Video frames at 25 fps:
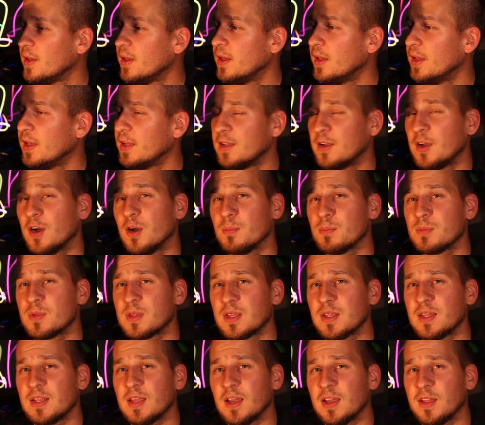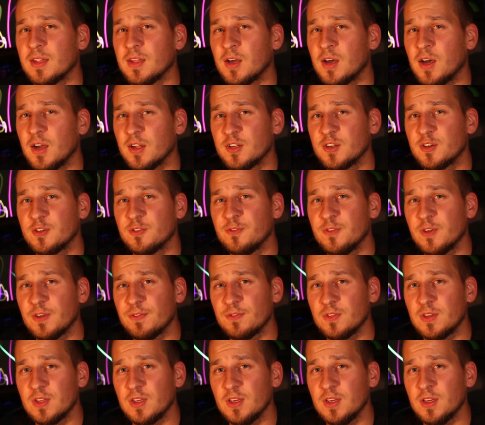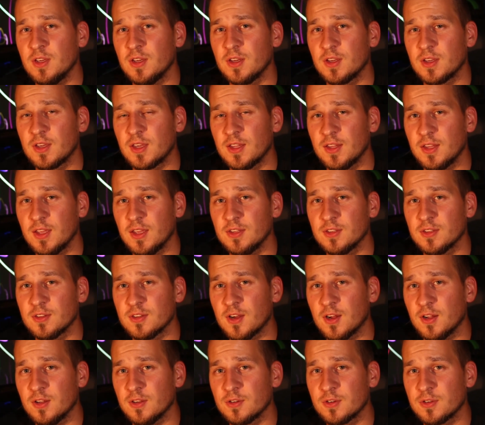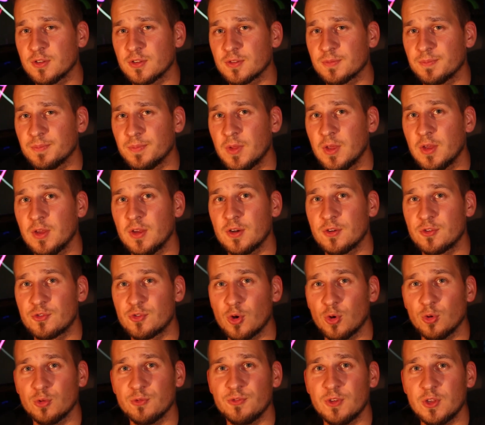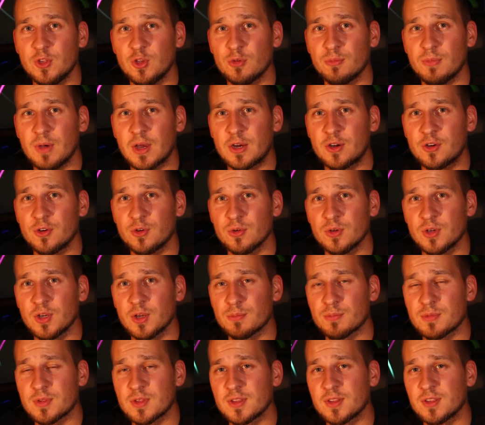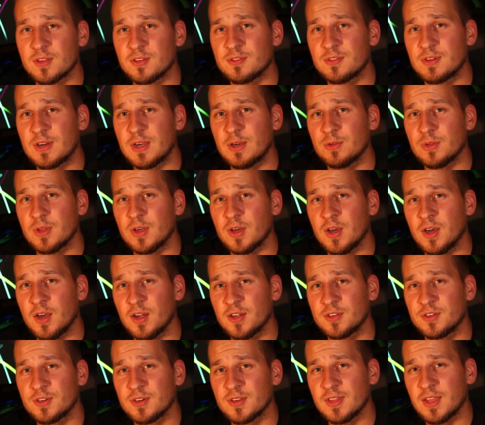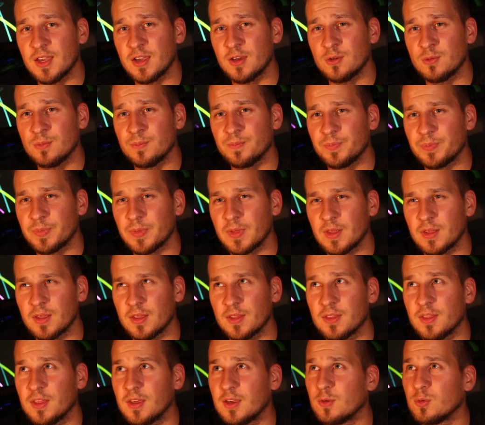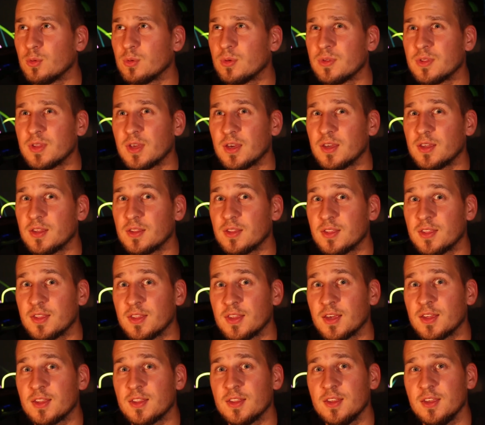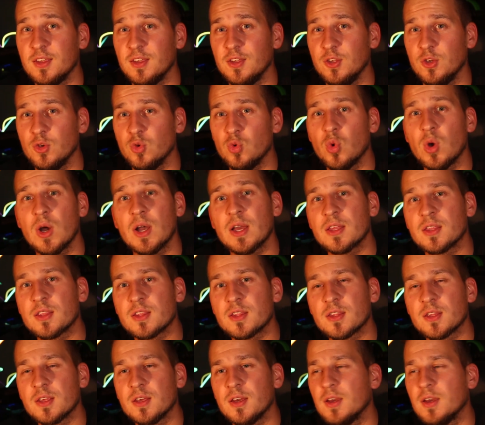It comes in at 150 Canadian dollars. Rode Video Micro comes in at around 100 now. I think it was like 60 US.